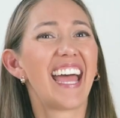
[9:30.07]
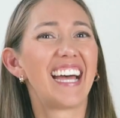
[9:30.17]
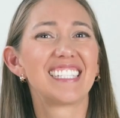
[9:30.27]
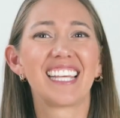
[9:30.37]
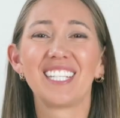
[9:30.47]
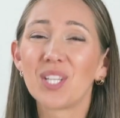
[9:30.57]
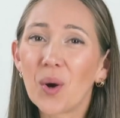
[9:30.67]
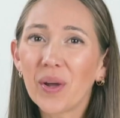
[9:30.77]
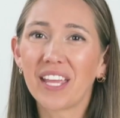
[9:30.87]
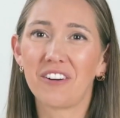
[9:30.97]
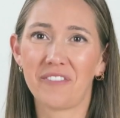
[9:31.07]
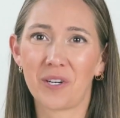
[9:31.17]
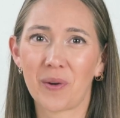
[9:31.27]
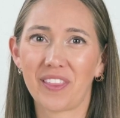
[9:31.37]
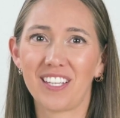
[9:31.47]
as they don't
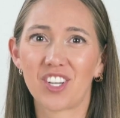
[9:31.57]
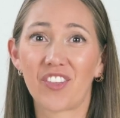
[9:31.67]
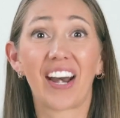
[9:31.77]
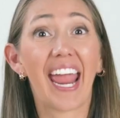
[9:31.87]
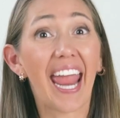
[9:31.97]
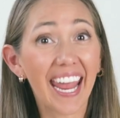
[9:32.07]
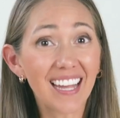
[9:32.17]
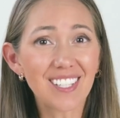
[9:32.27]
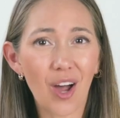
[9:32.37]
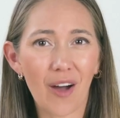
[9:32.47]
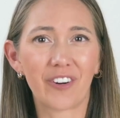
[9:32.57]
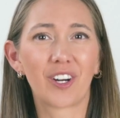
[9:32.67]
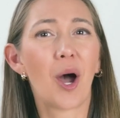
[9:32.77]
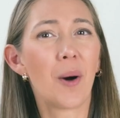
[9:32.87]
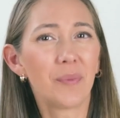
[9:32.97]
interfere with each other and
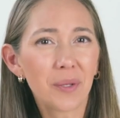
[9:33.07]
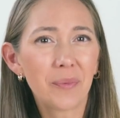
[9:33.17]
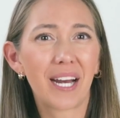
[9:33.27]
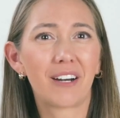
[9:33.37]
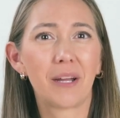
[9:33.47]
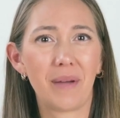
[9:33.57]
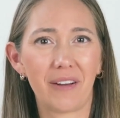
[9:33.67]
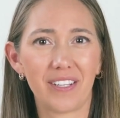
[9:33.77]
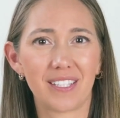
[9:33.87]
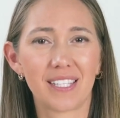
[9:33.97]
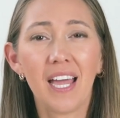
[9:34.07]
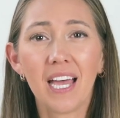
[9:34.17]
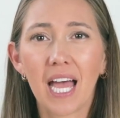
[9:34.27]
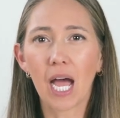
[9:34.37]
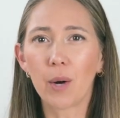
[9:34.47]
offer complementary benefits.
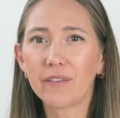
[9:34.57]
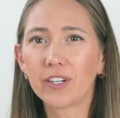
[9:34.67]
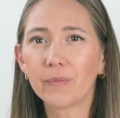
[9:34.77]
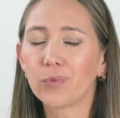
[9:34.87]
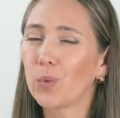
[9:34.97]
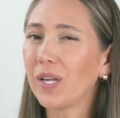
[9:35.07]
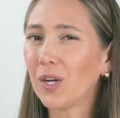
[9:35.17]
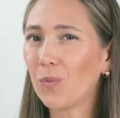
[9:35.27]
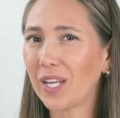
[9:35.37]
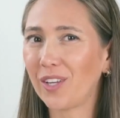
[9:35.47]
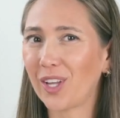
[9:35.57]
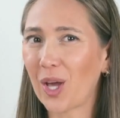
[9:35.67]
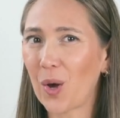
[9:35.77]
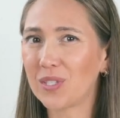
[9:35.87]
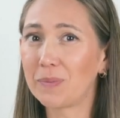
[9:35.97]
However, we don't want you to
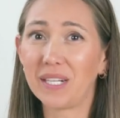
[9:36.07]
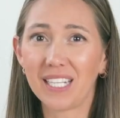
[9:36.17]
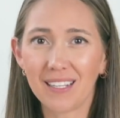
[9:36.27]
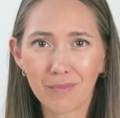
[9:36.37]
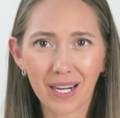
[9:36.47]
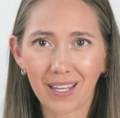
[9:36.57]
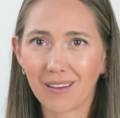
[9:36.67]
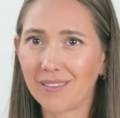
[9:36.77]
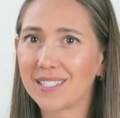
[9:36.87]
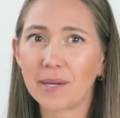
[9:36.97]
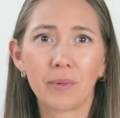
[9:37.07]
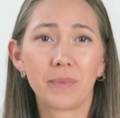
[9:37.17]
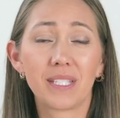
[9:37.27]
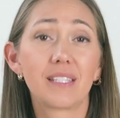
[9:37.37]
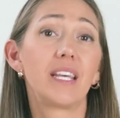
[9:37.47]
go spending money on
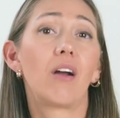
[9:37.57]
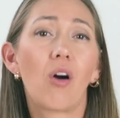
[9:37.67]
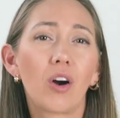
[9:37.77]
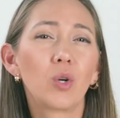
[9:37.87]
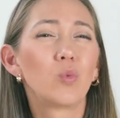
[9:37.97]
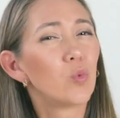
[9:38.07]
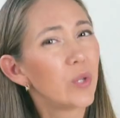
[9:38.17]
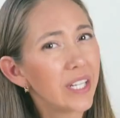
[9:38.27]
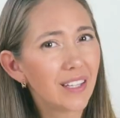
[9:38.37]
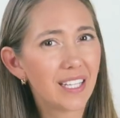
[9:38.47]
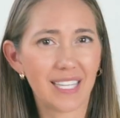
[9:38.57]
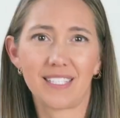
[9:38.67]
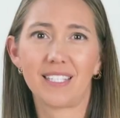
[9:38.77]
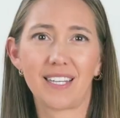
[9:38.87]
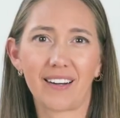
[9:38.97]
supplements that aren't really
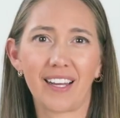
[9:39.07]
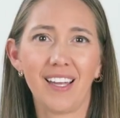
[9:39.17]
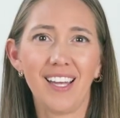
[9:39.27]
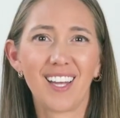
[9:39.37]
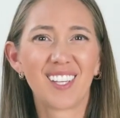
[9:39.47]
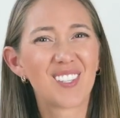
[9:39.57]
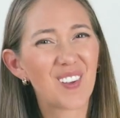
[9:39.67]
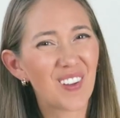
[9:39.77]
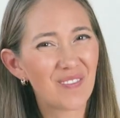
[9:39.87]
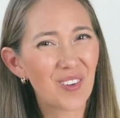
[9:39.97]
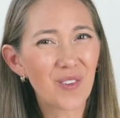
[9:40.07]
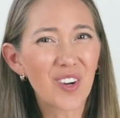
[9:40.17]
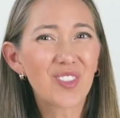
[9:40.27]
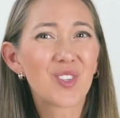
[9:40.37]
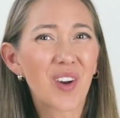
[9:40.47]
necessary, so it can be
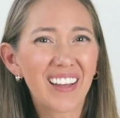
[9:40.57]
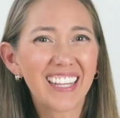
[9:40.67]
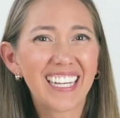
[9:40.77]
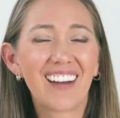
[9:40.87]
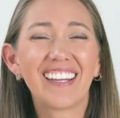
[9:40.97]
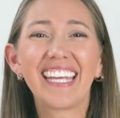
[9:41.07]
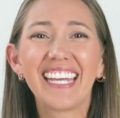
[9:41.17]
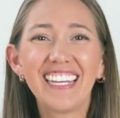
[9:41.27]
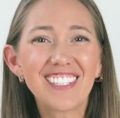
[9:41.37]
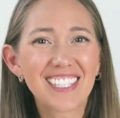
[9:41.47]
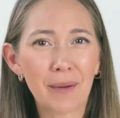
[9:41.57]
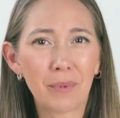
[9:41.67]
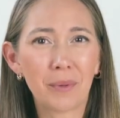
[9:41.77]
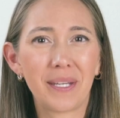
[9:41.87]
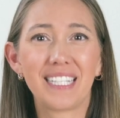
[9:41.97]
worth trialing out each
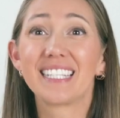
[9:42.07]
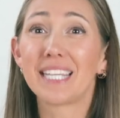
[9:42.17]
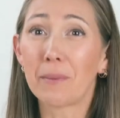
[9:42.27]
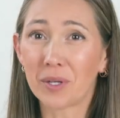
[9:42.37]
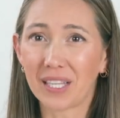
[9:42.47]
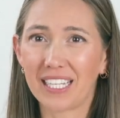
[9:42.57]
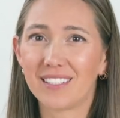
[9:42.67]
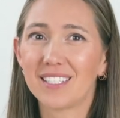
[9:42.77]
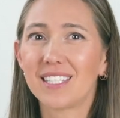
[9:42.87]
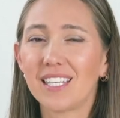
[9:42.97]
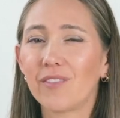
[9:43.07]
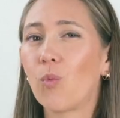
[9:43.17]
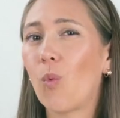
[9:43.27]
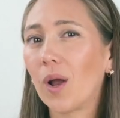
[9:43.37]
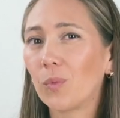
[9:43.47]
supplement separately to see if
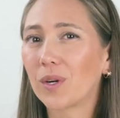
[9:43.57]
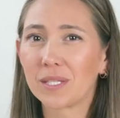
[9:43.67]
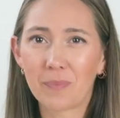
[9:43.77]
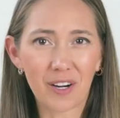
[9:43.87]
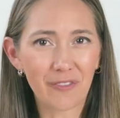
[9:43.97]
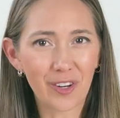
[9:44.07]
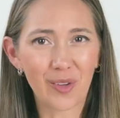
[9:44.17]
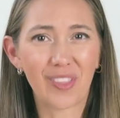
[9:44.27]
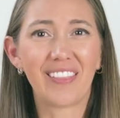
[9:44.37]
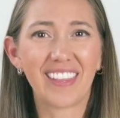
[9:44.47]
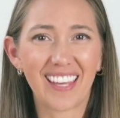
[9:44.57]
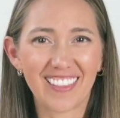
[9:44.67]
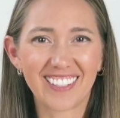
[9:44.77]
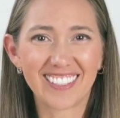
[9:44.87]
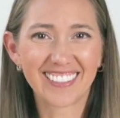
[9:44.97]
one works better for you than the
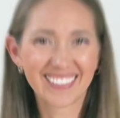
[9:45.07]
other.